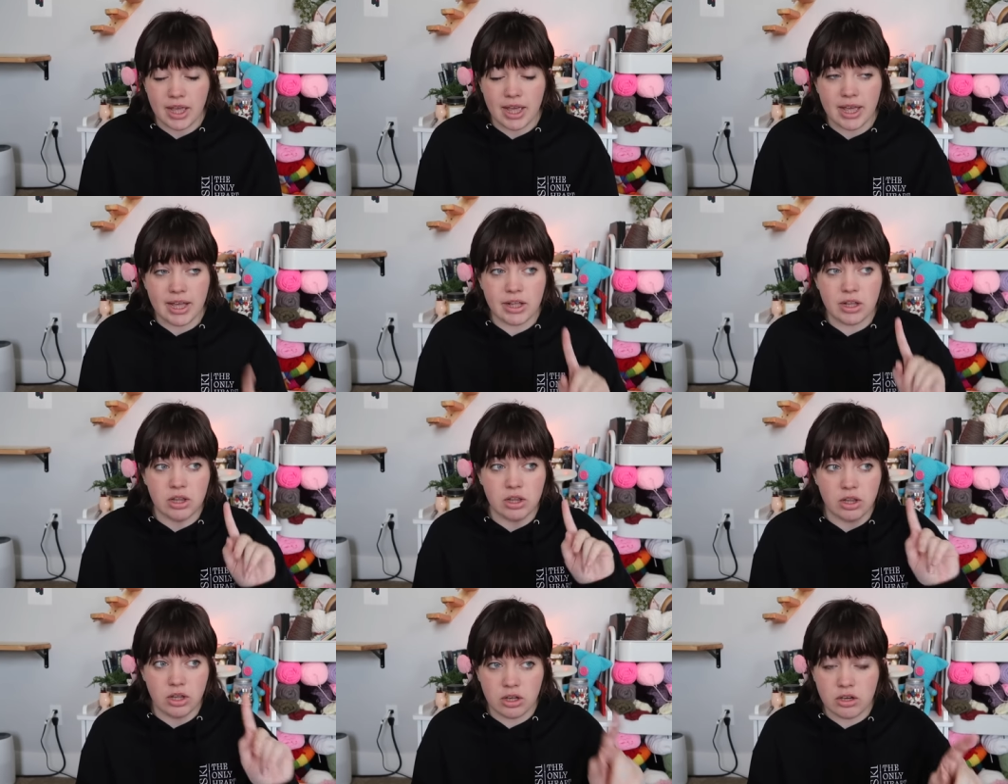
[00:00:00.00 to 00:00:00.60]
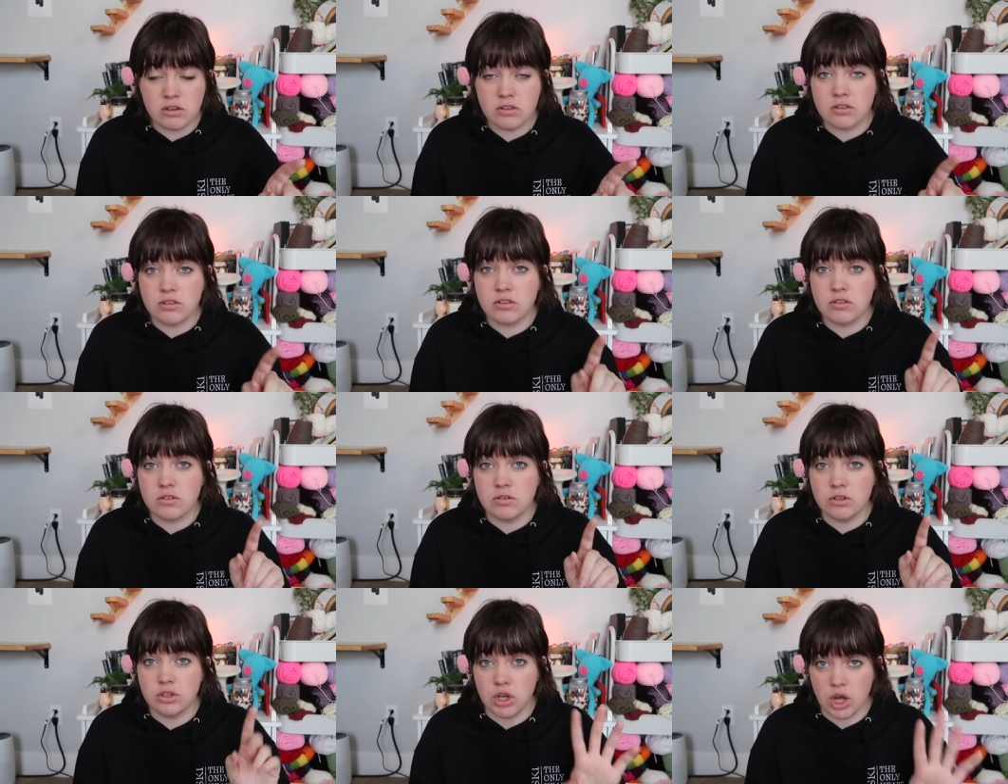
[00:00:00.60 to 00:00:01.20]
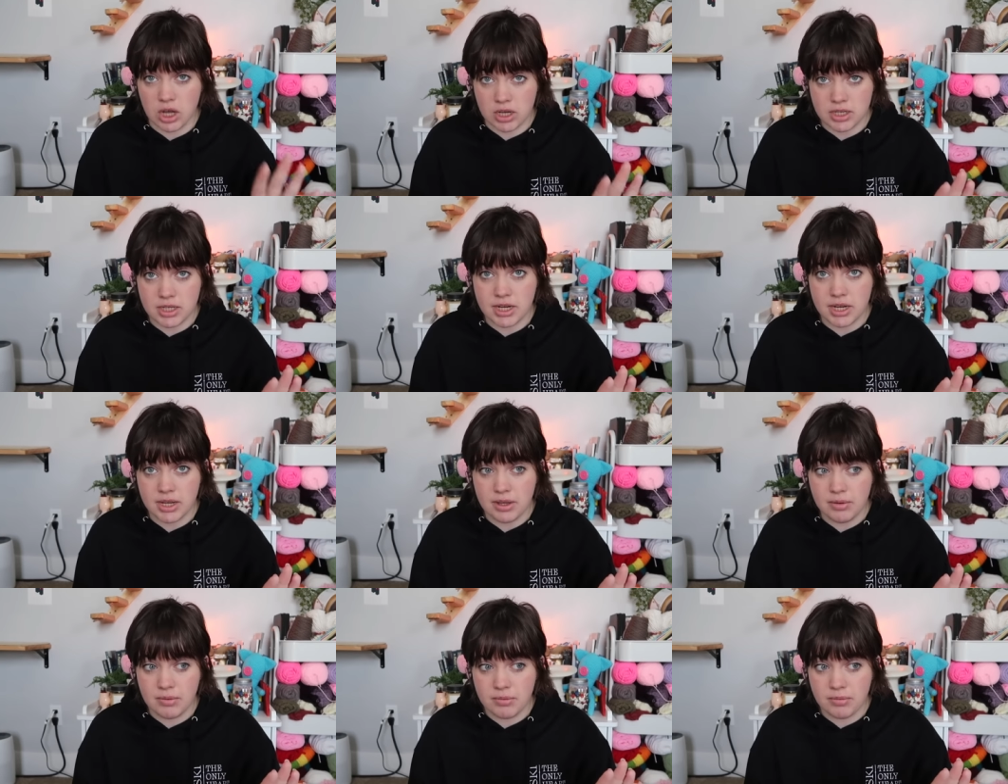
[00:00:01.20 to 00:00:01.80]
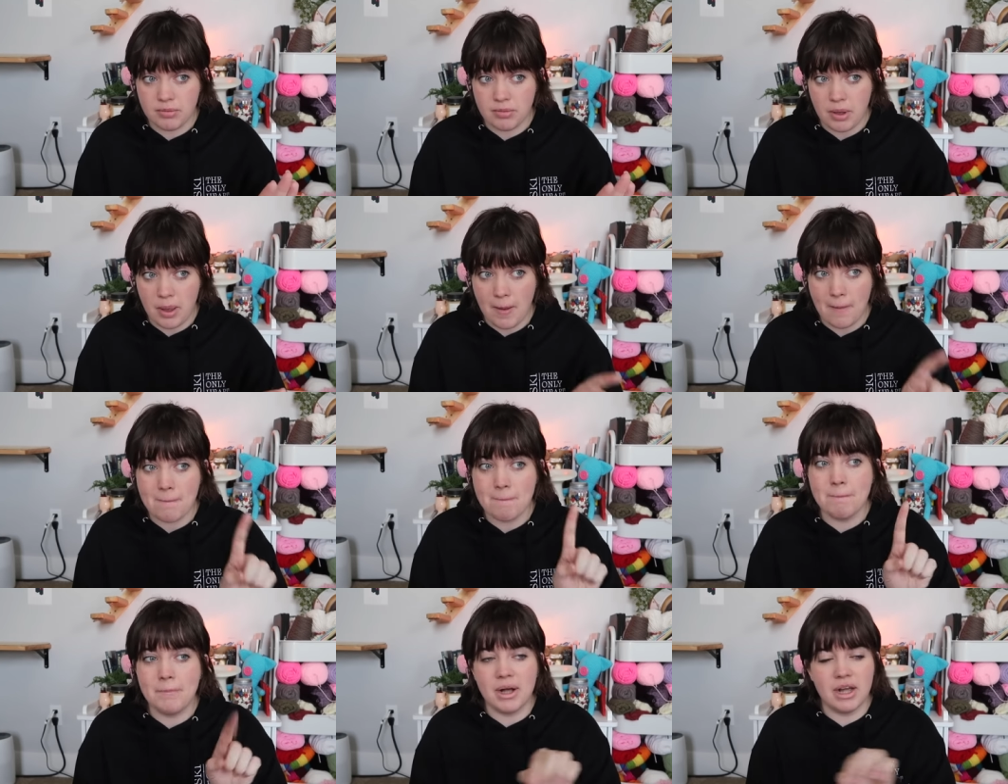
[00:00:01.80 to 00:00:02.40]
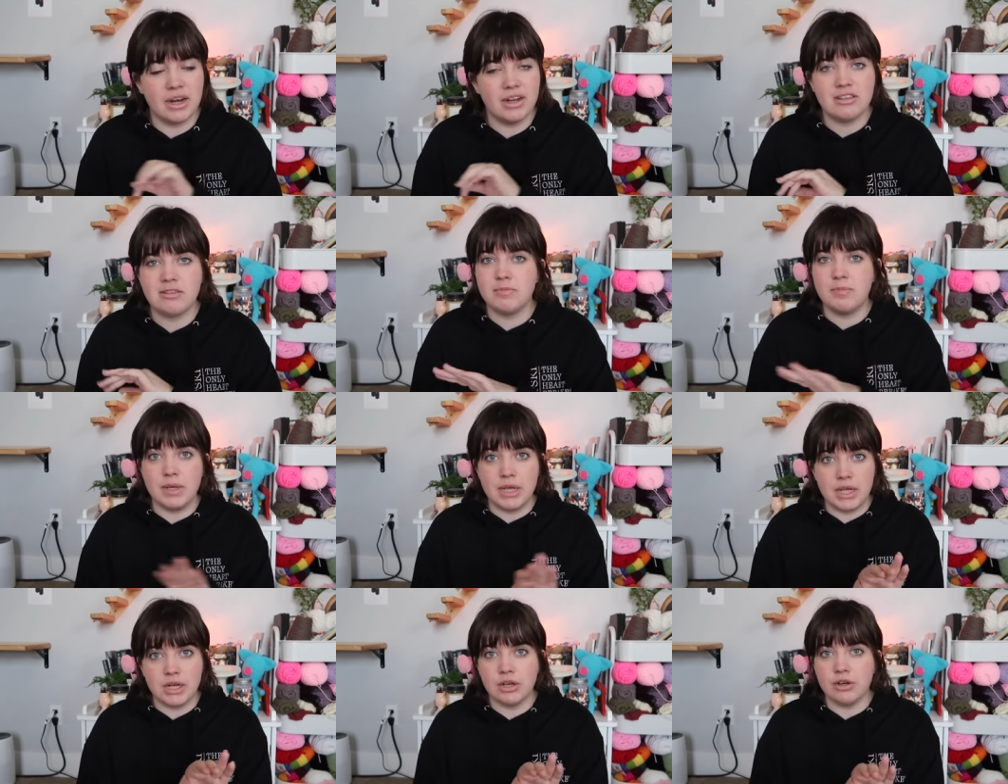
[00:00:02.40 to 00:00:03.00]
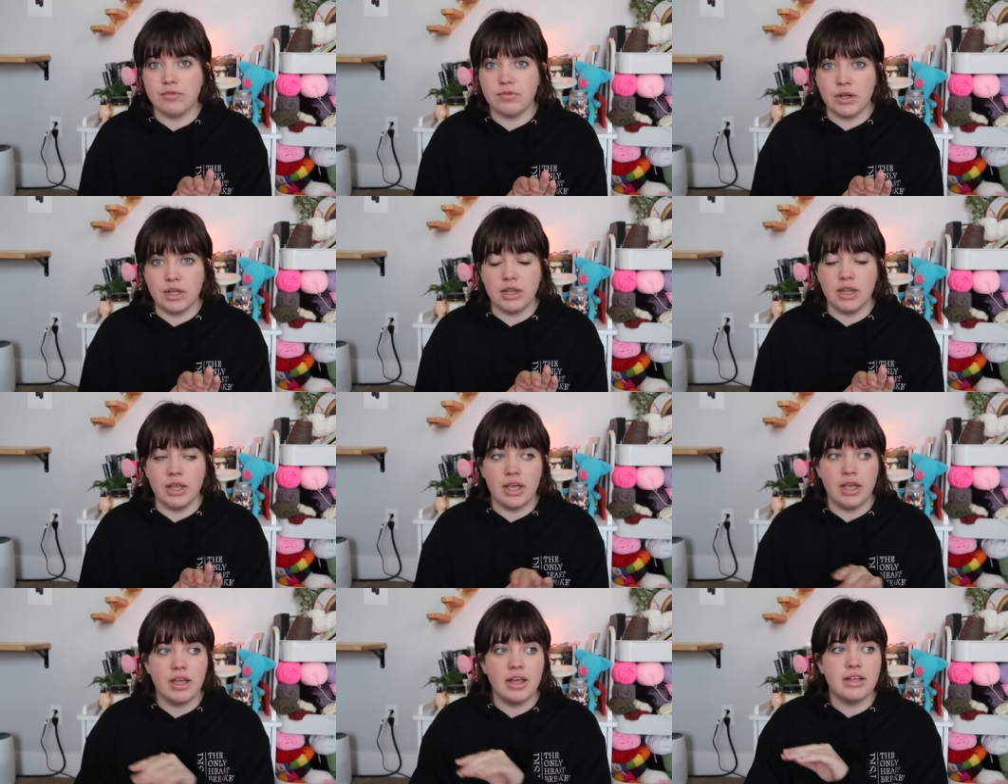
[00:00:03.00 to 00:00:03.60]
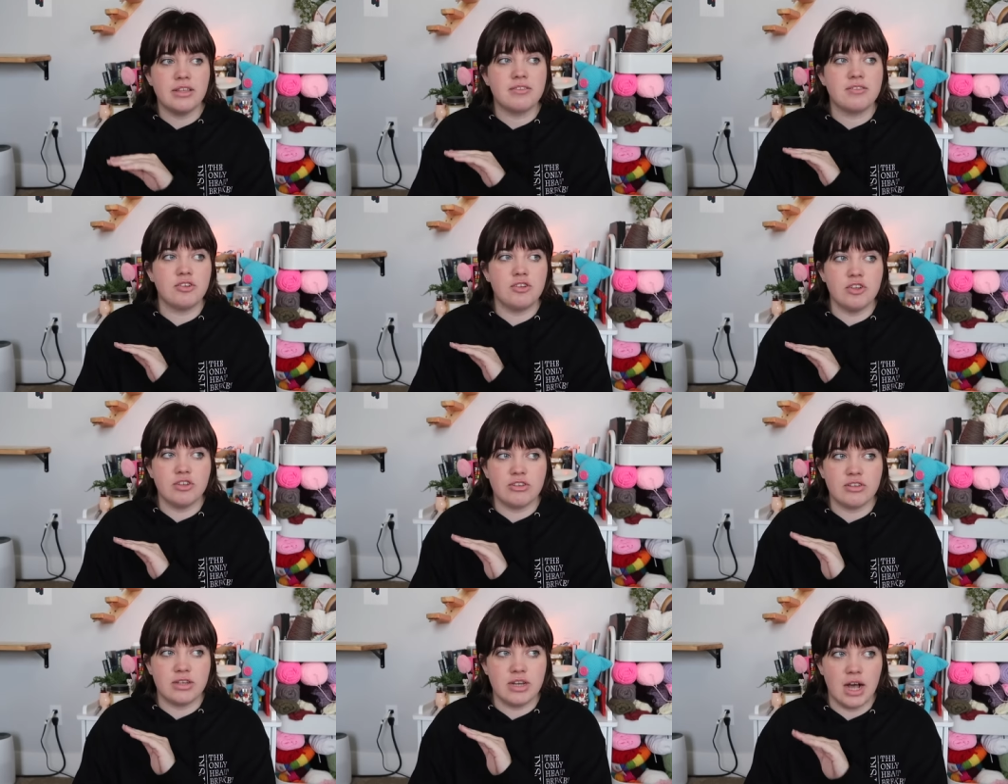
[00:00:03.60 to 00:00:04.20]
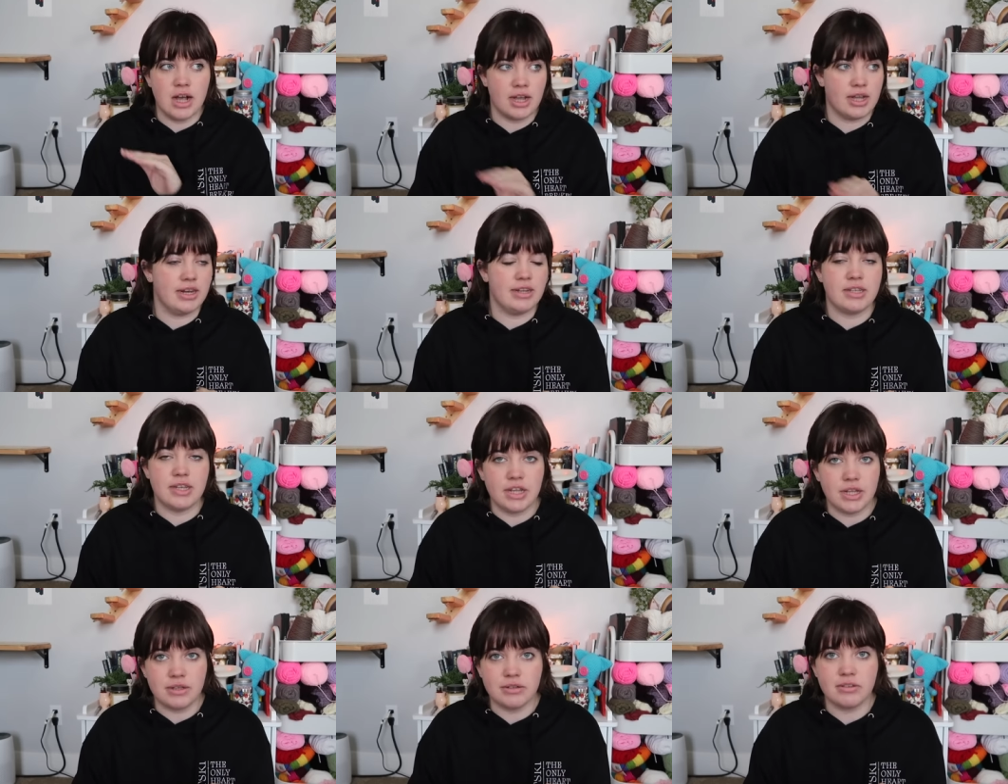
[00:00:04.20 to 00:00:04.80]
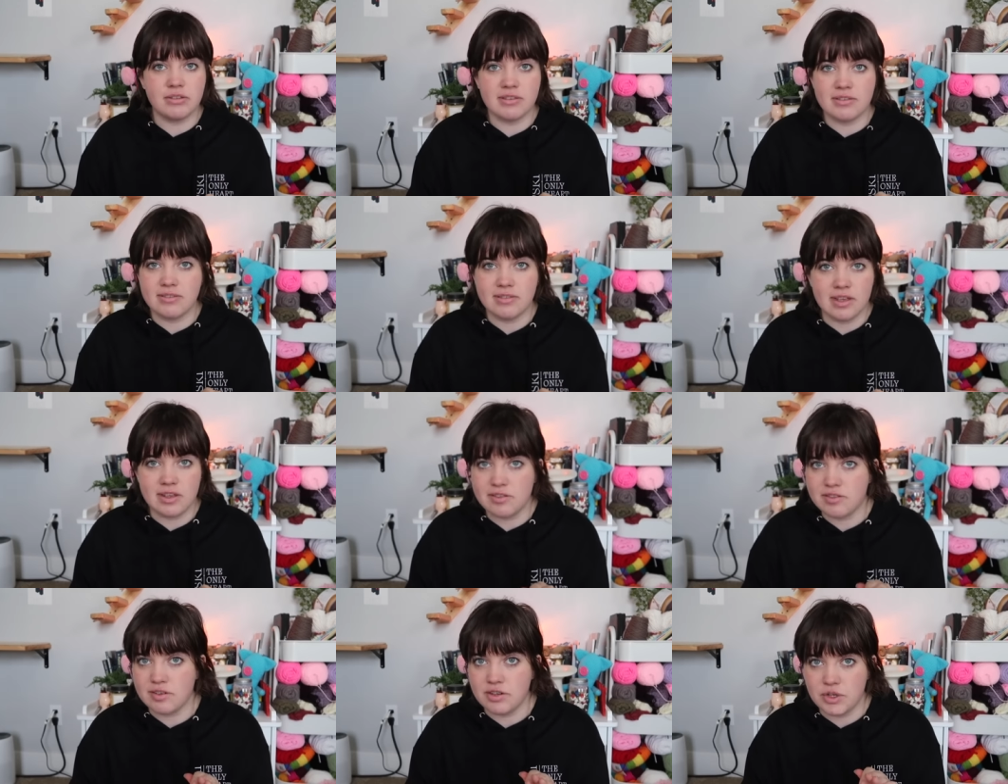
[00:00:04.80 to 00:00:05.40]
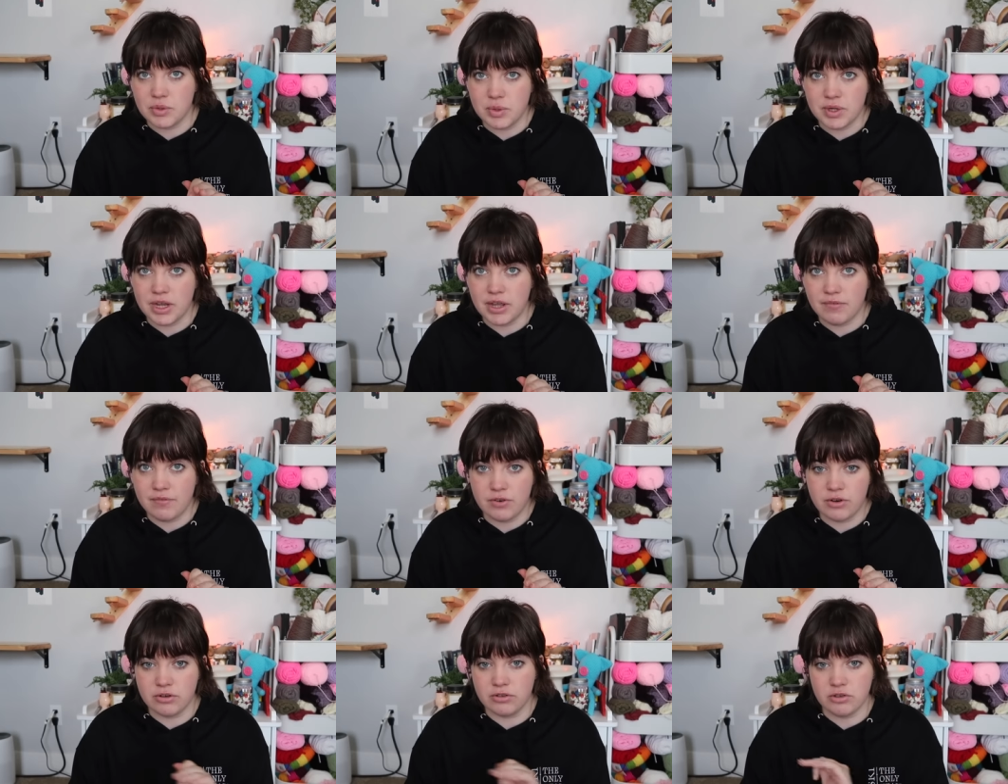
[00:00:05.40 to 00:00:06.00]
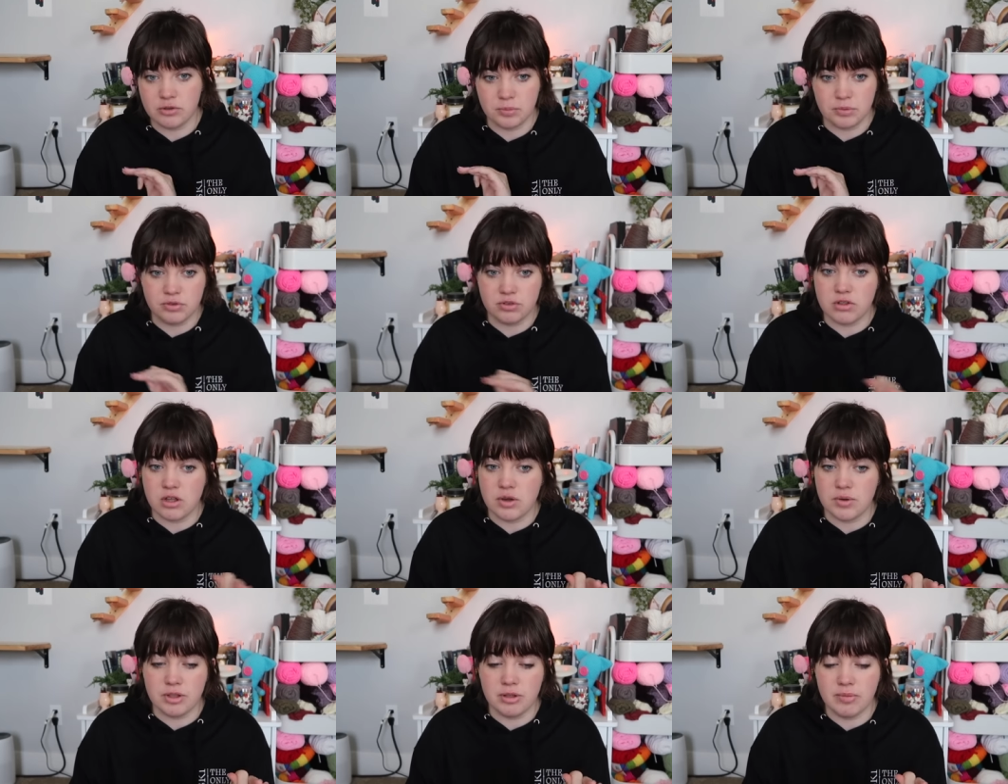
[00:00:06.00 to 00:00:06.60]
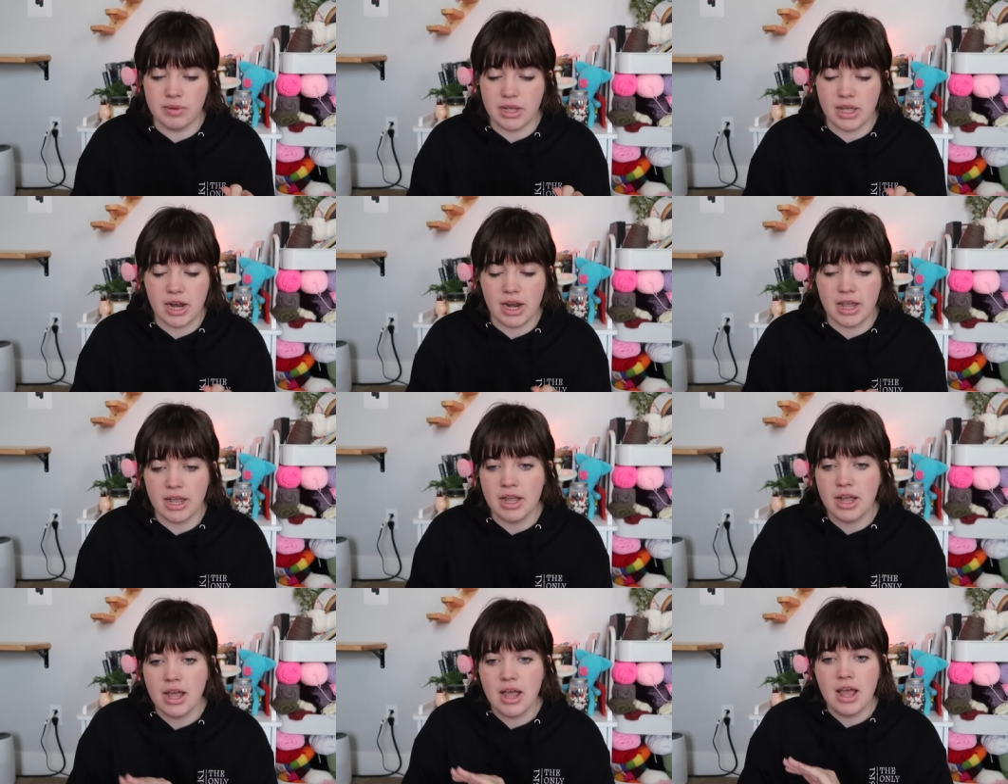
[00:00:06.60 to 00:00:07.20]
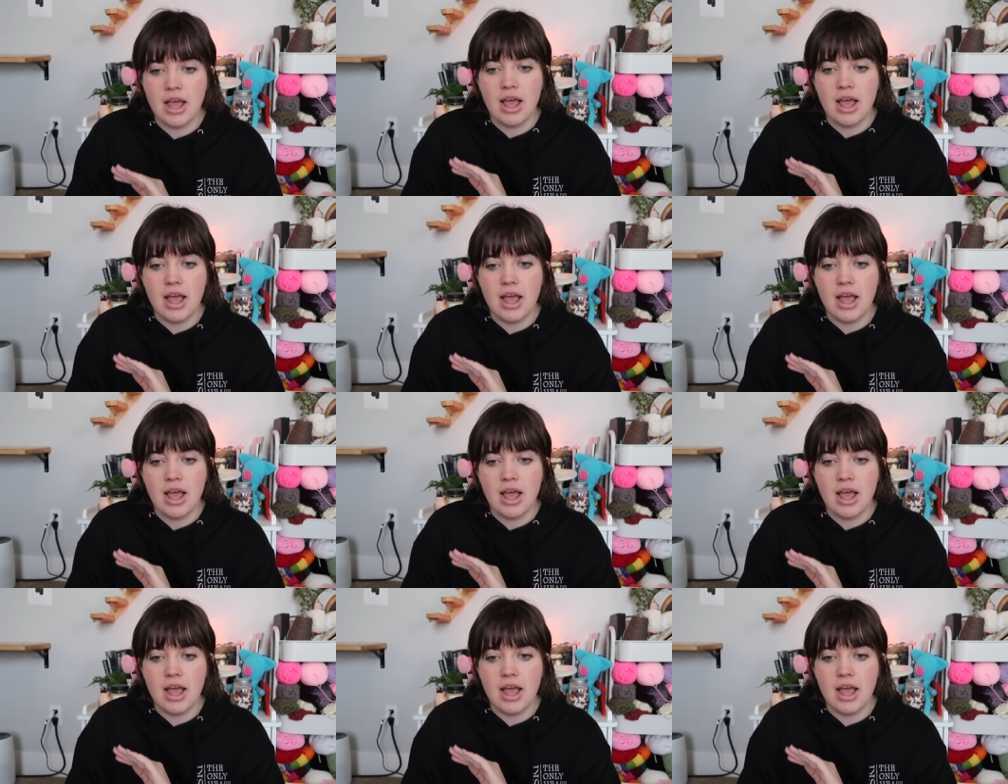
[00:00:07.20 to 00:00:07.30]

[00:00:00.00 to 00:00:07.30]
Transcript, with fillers: It looks daunting, but it's beginner friendly. It's just not gonna take you six days to do it if you're super slow in the beginning.